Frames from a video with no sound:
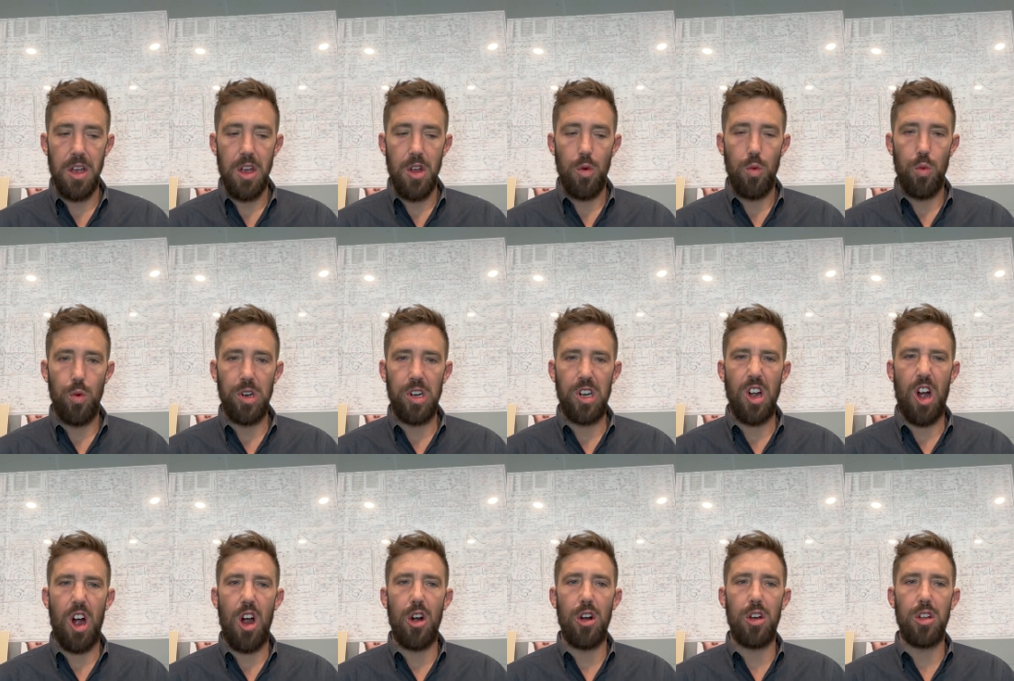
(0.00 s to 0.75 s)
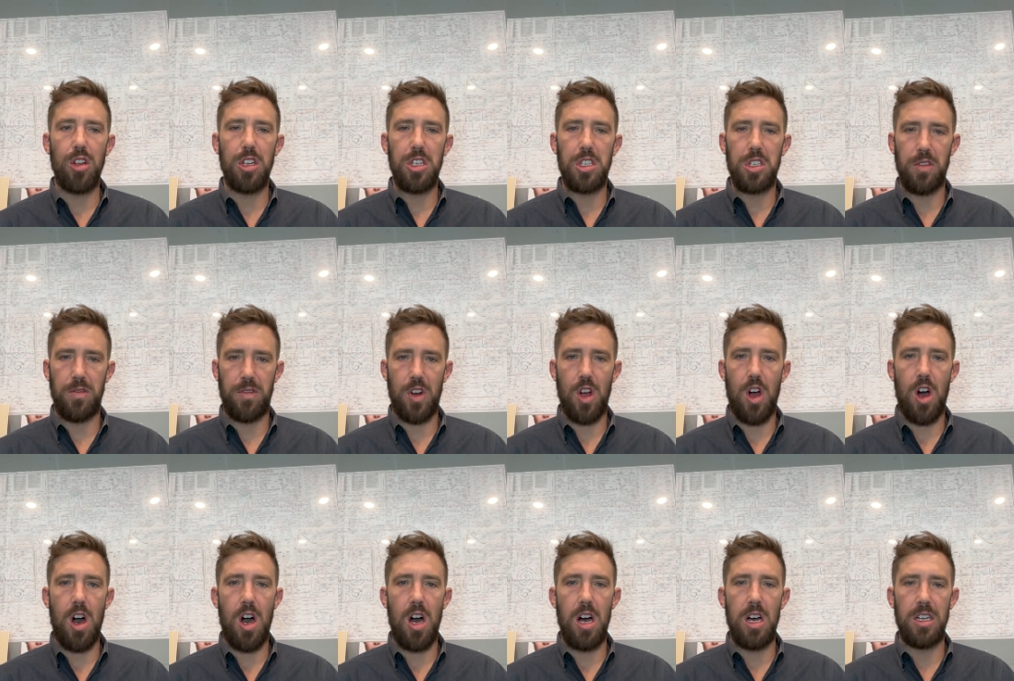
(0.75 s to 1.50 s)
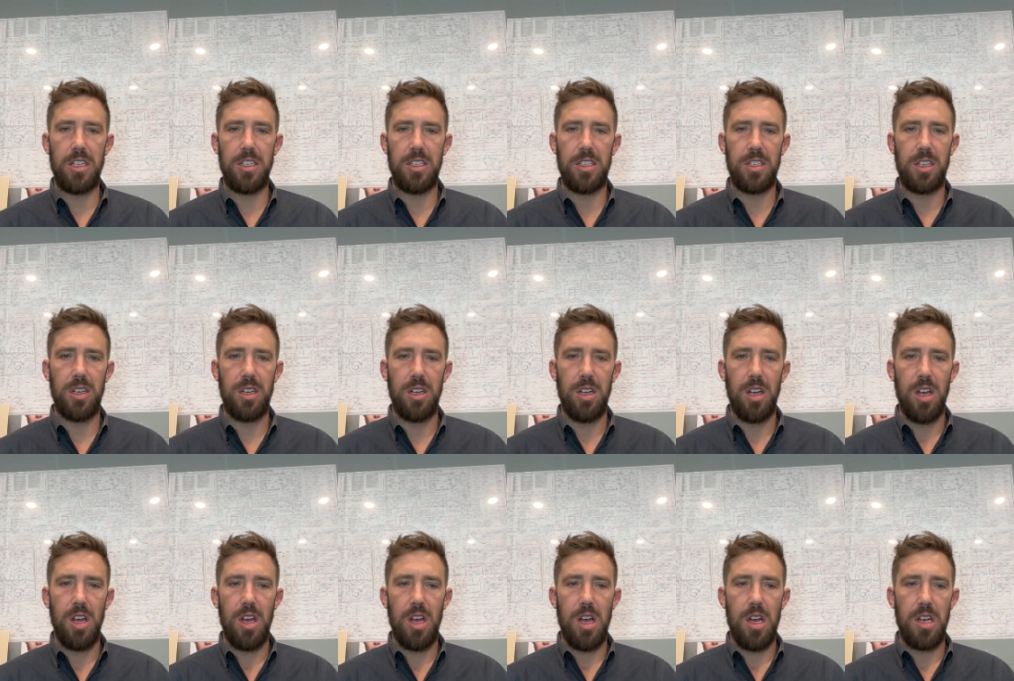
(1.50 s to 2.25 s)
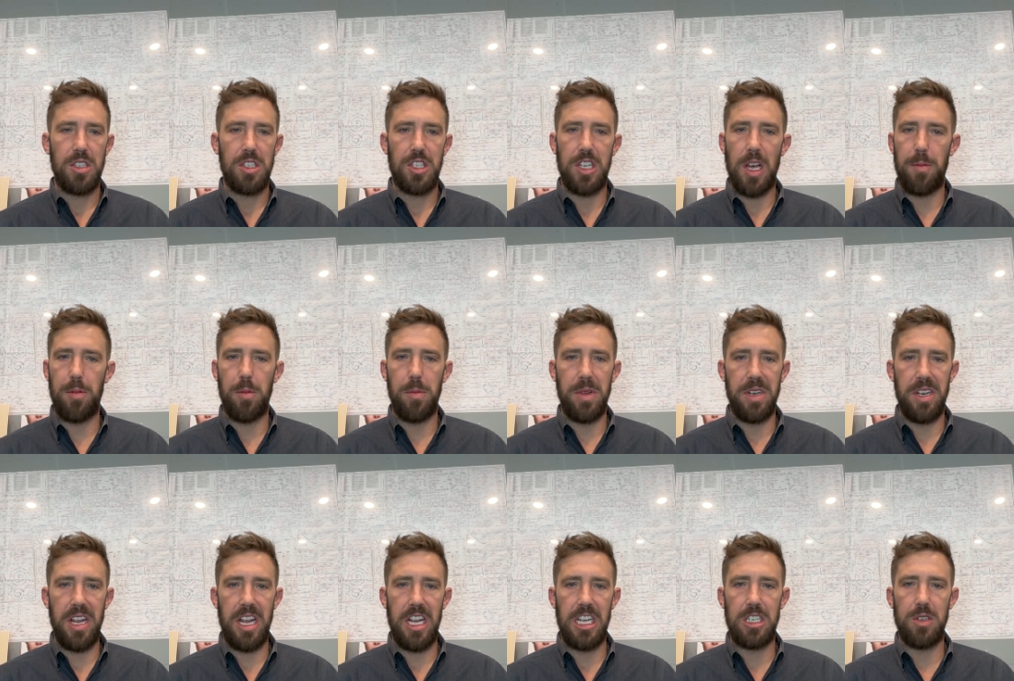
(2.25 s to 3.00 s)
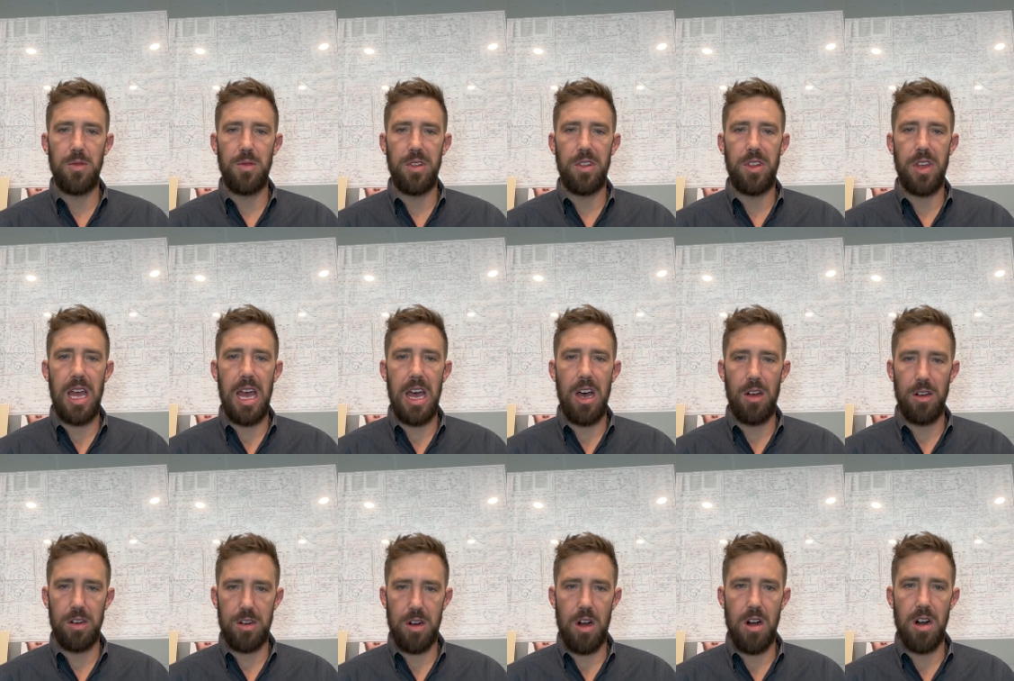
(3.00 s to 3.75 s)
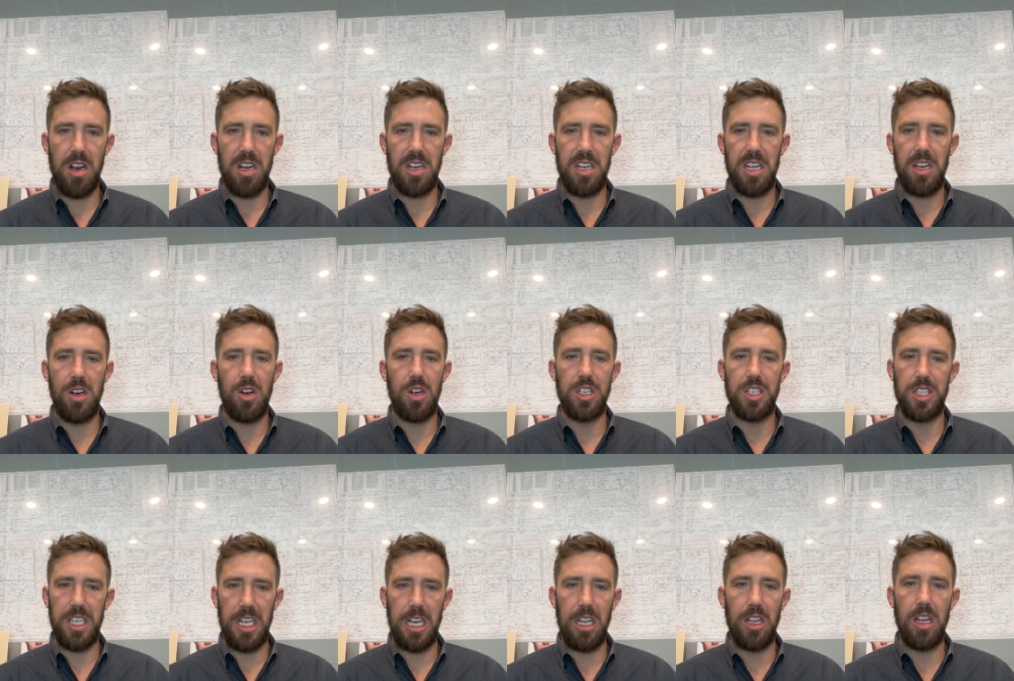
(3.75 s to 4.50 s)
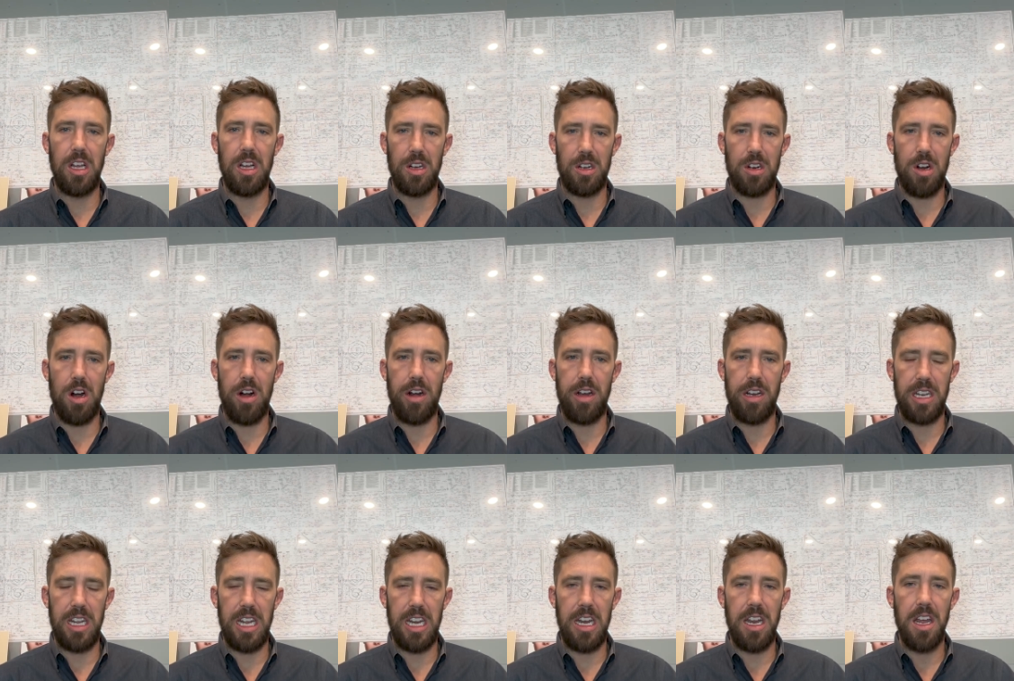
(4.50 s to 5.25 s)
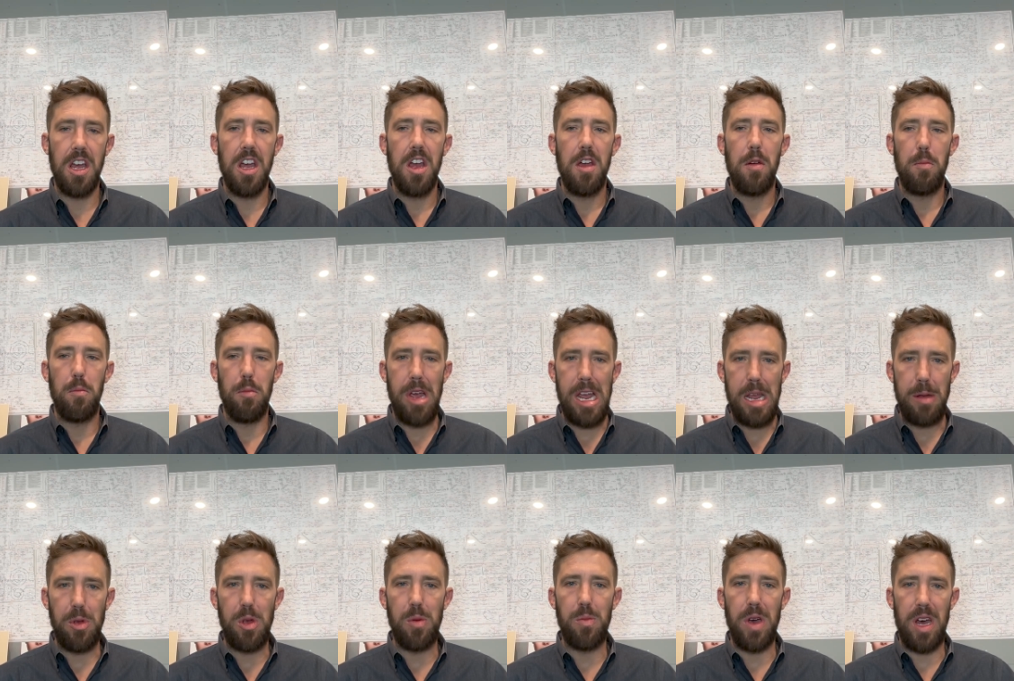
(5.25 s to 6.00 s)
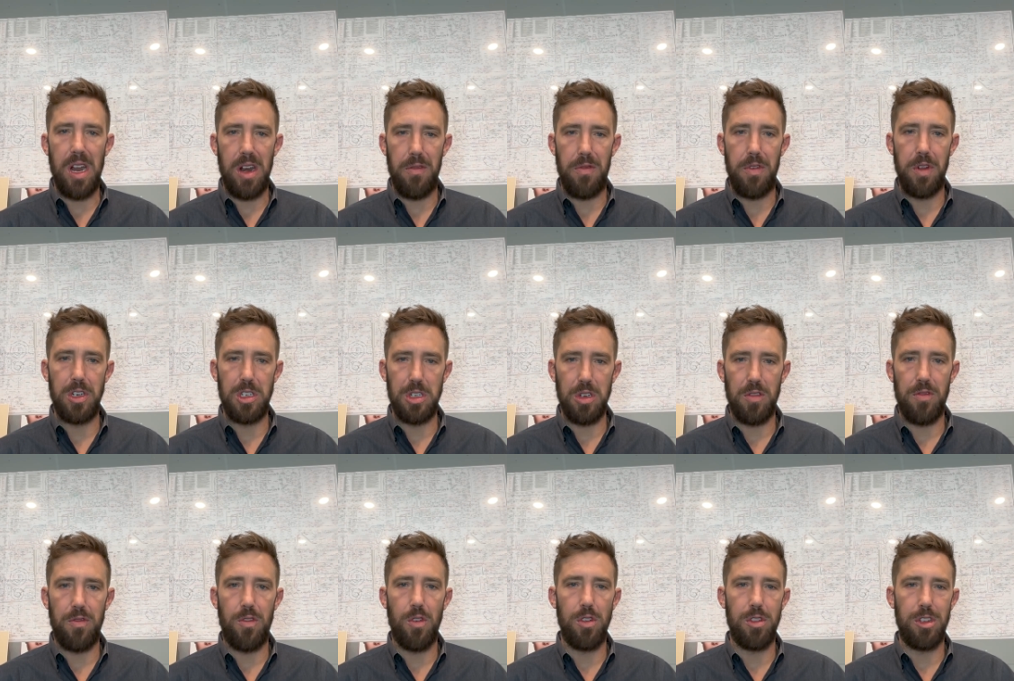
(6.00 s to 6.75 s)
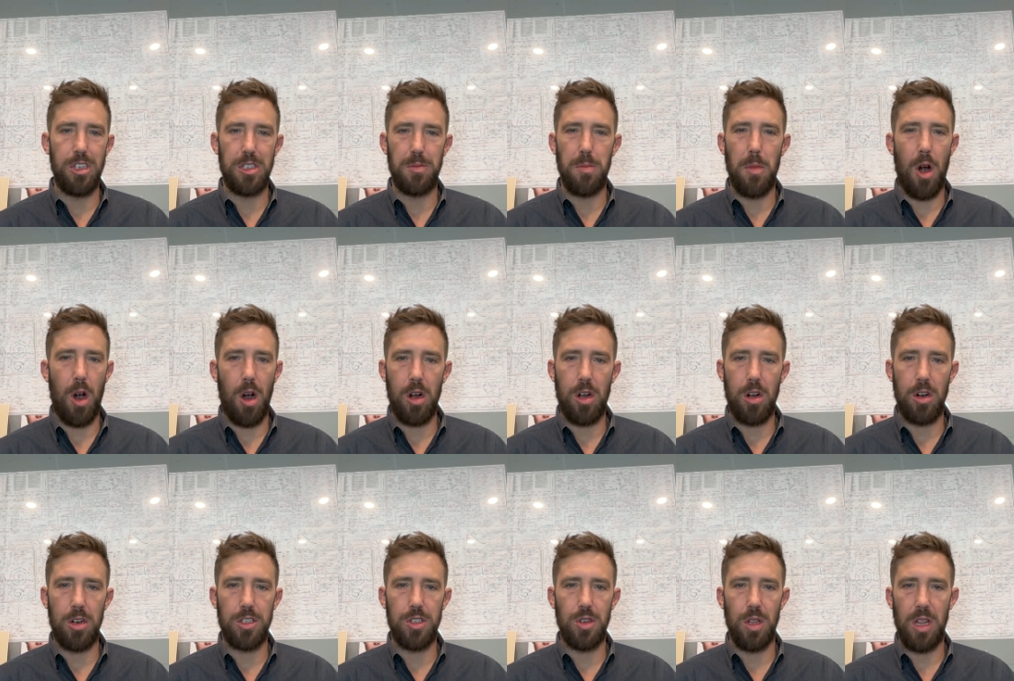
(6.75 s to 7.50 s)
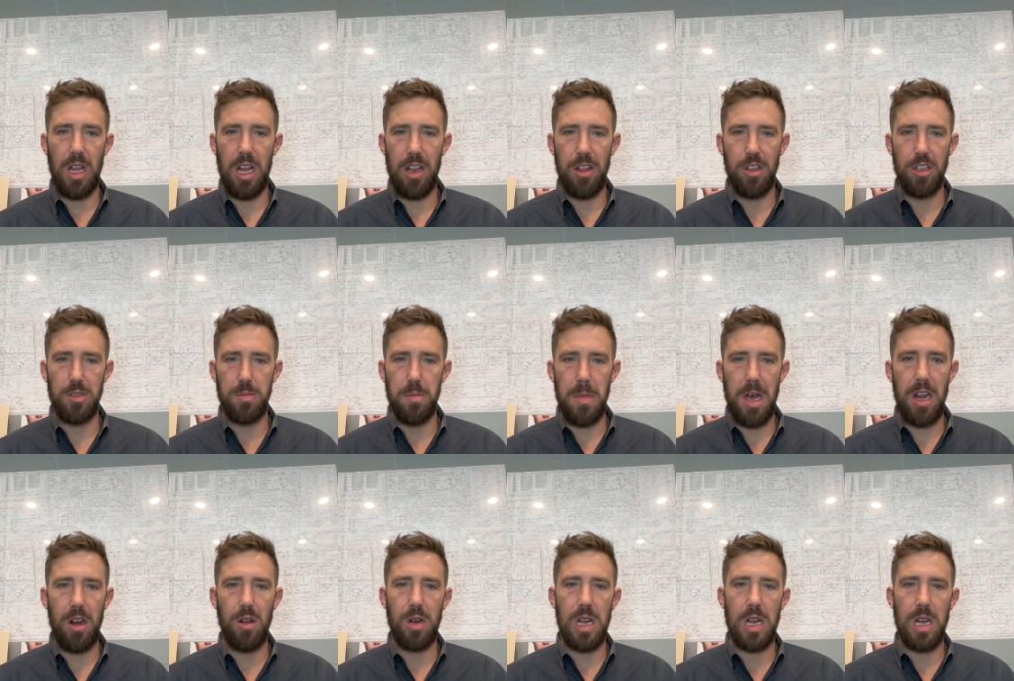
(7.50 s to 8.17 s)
regardless of cause, supplementation with L carnitine or acetyl L carnitine may be beneficial for this marker. So, a lot of those mm-hmm.